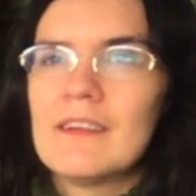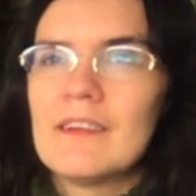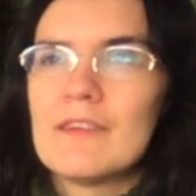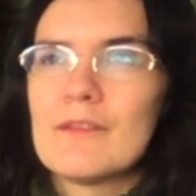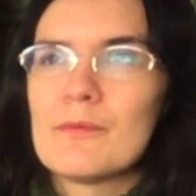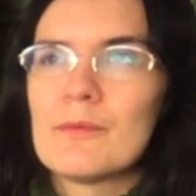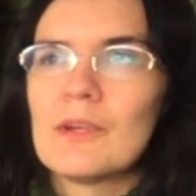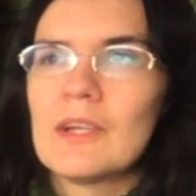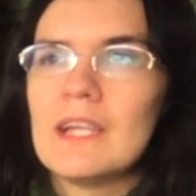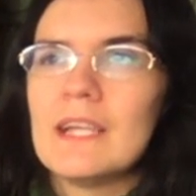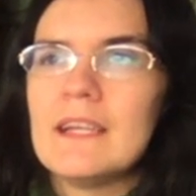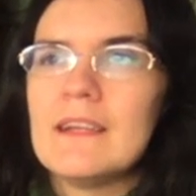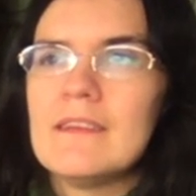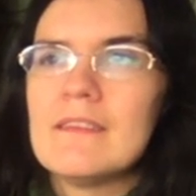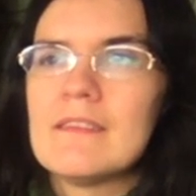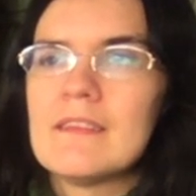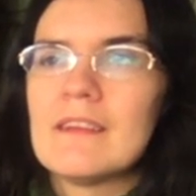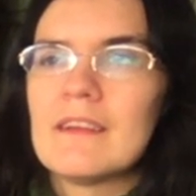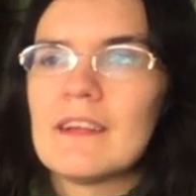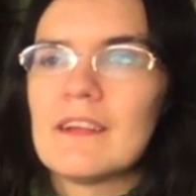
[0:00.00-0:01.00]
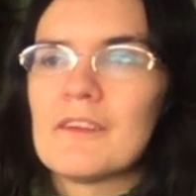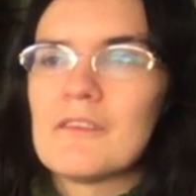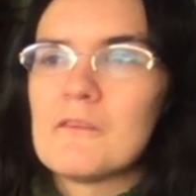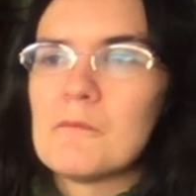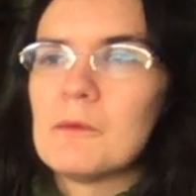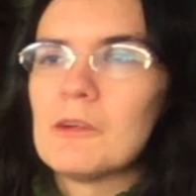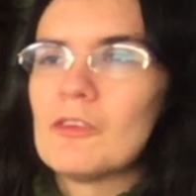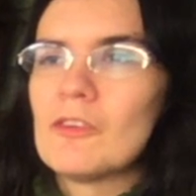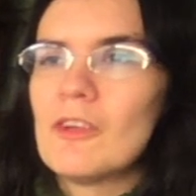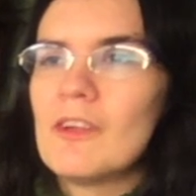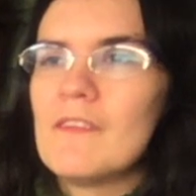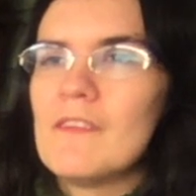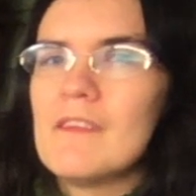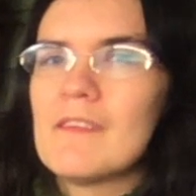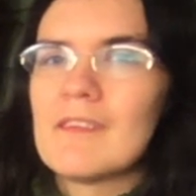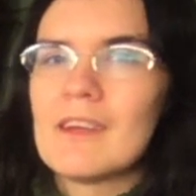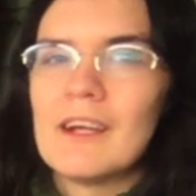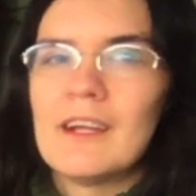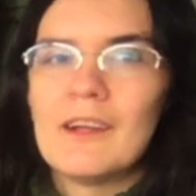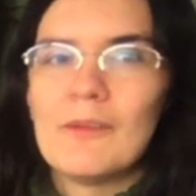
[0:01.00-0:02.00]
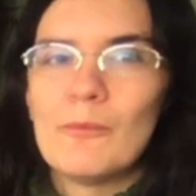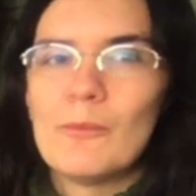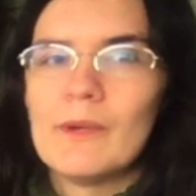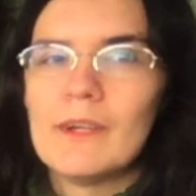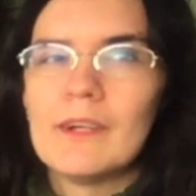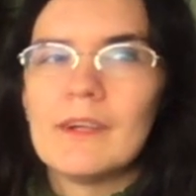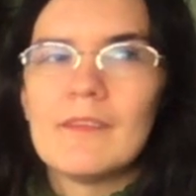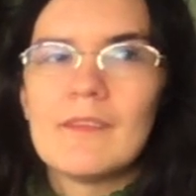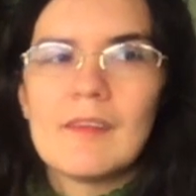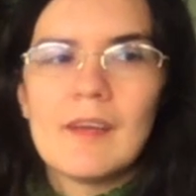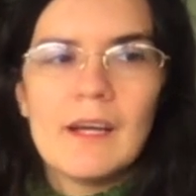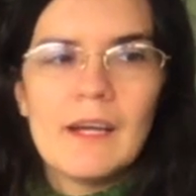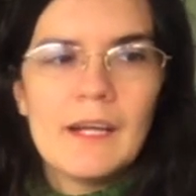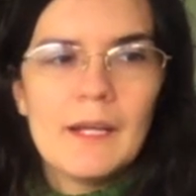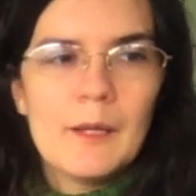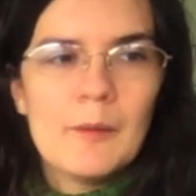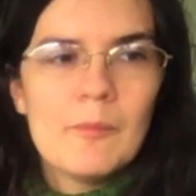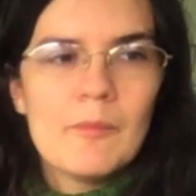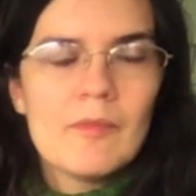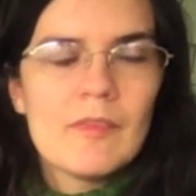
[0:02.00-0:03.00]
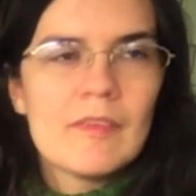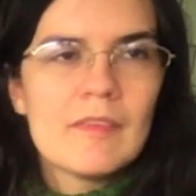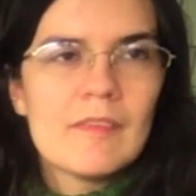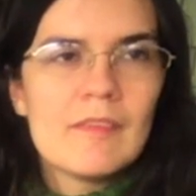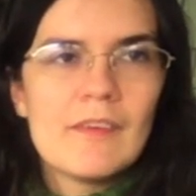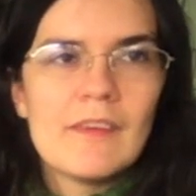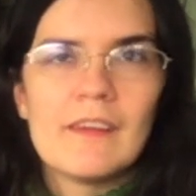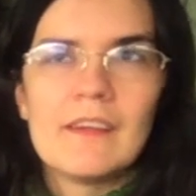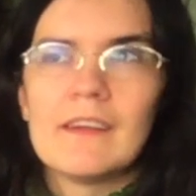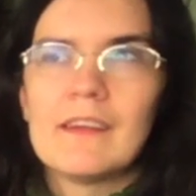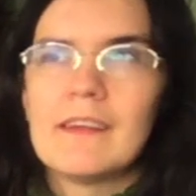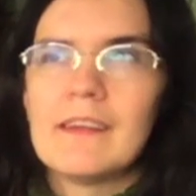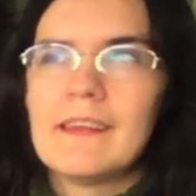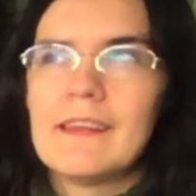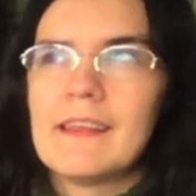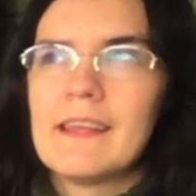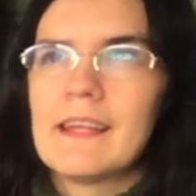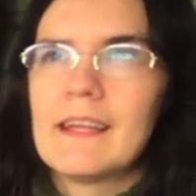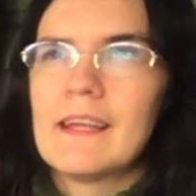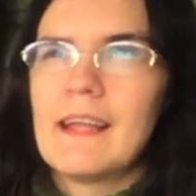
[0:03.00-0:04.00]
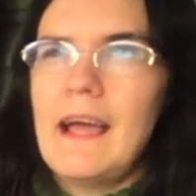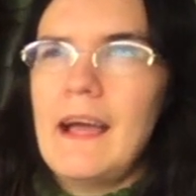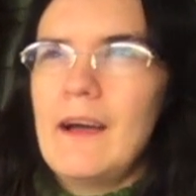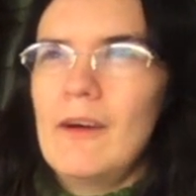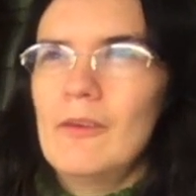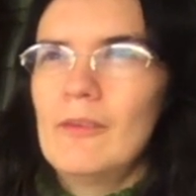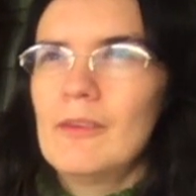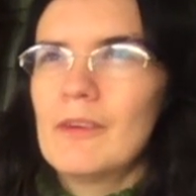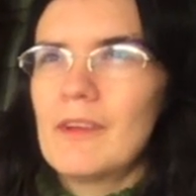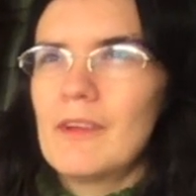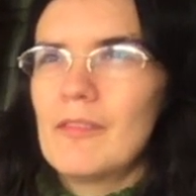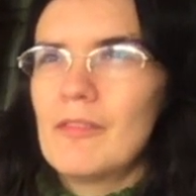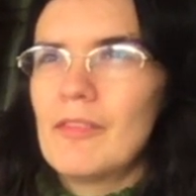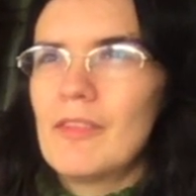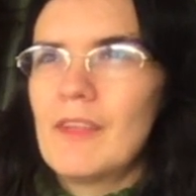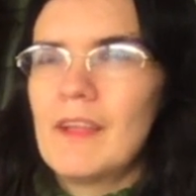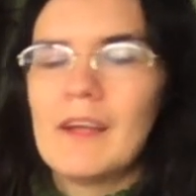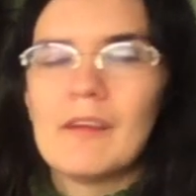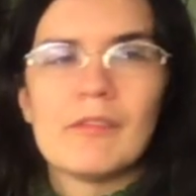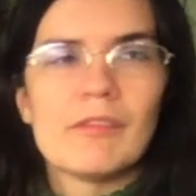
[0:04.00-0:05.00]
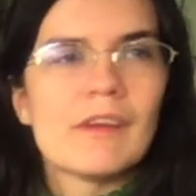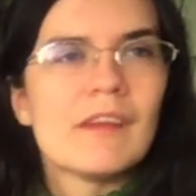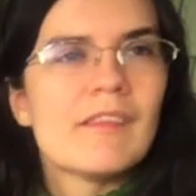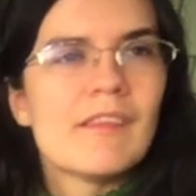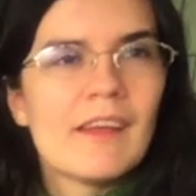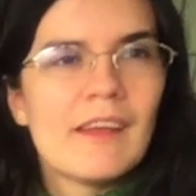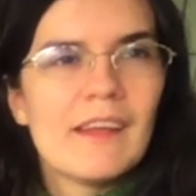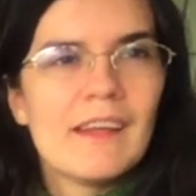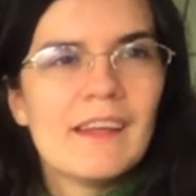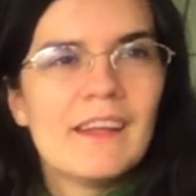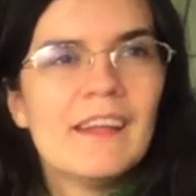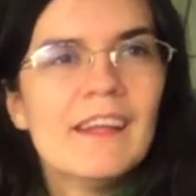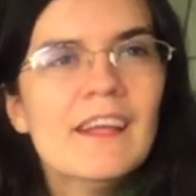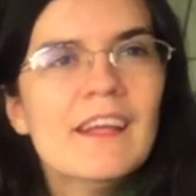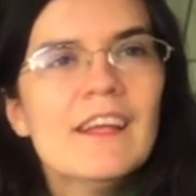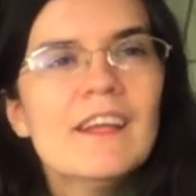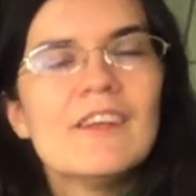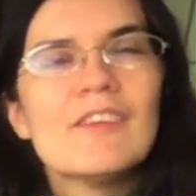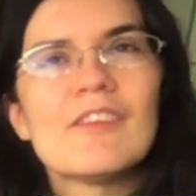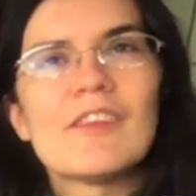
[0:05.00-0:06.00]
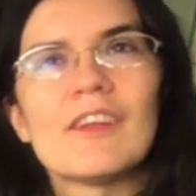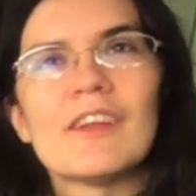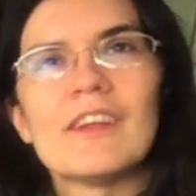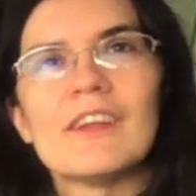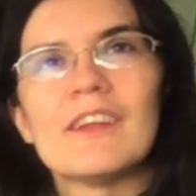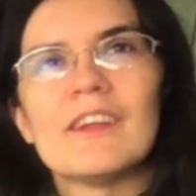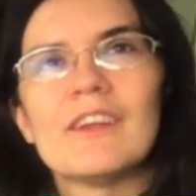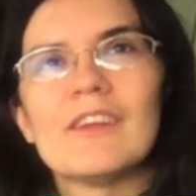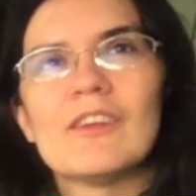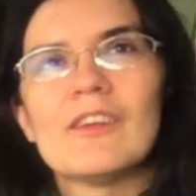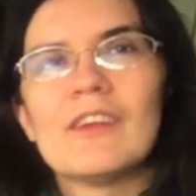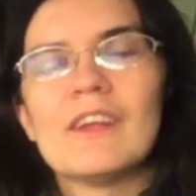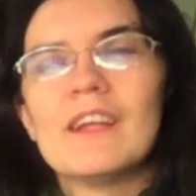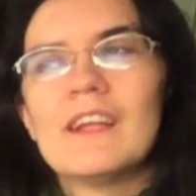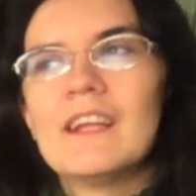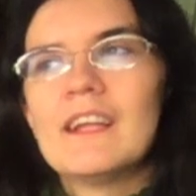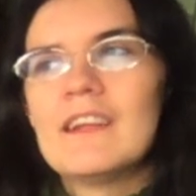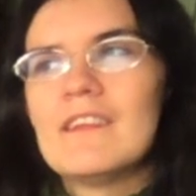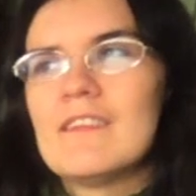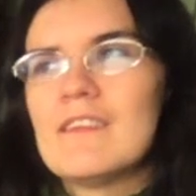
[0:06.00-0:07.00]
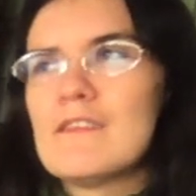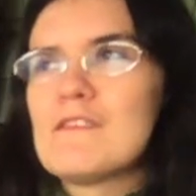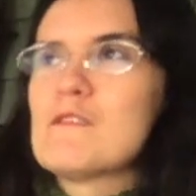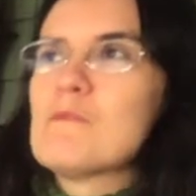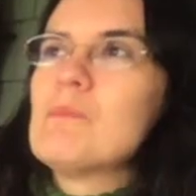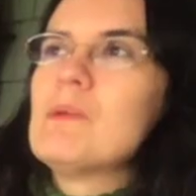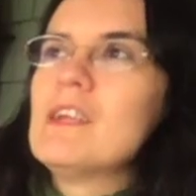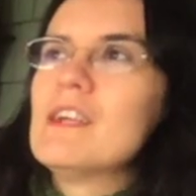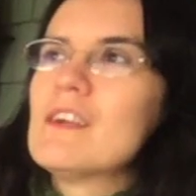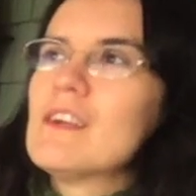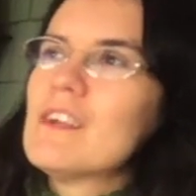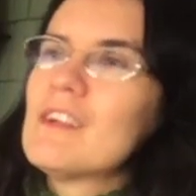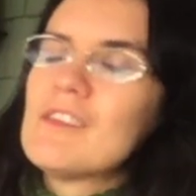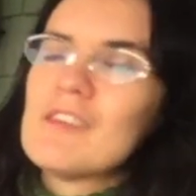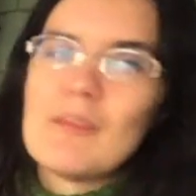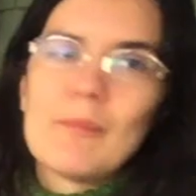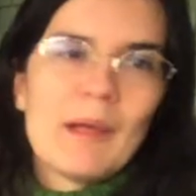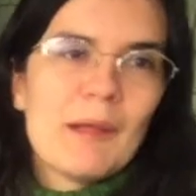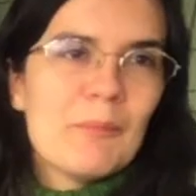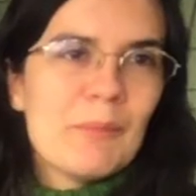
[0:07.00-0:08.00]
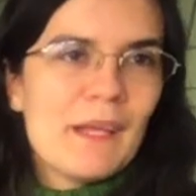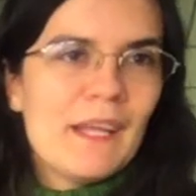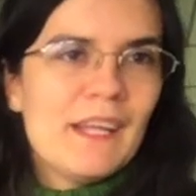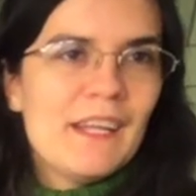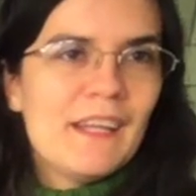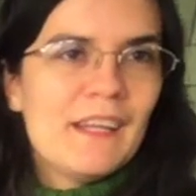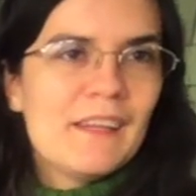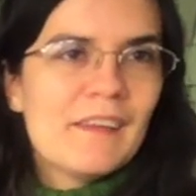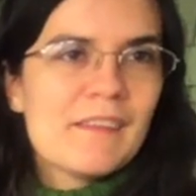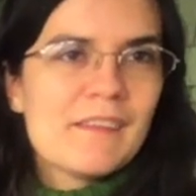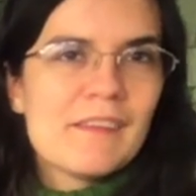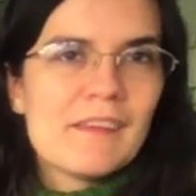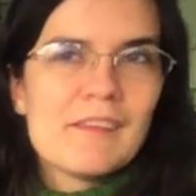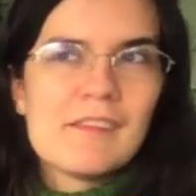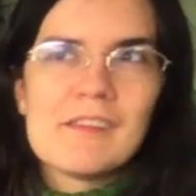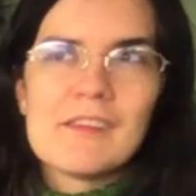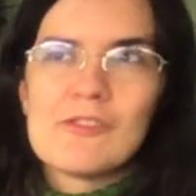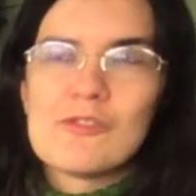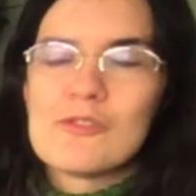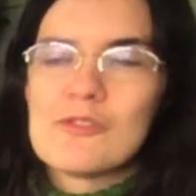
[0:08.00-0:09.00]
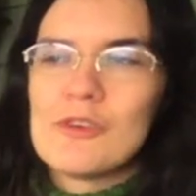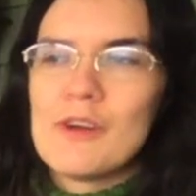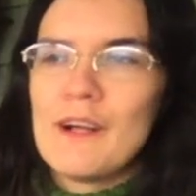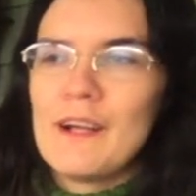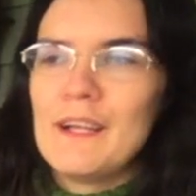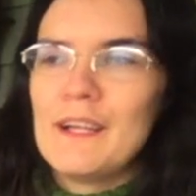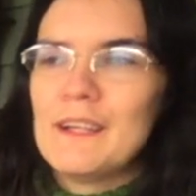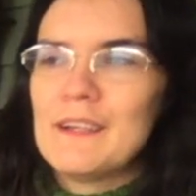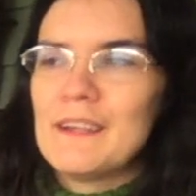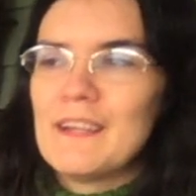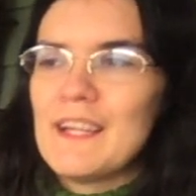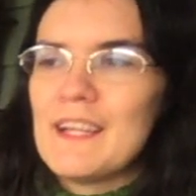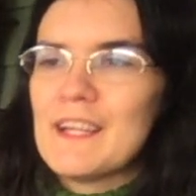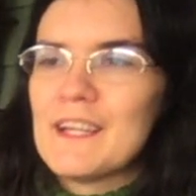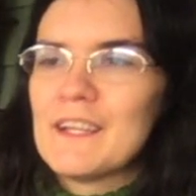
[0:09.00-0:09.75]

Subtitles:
It's really easy, especially in these kind of weird times, to get out of the everyday, to disappear into my paintings and to try and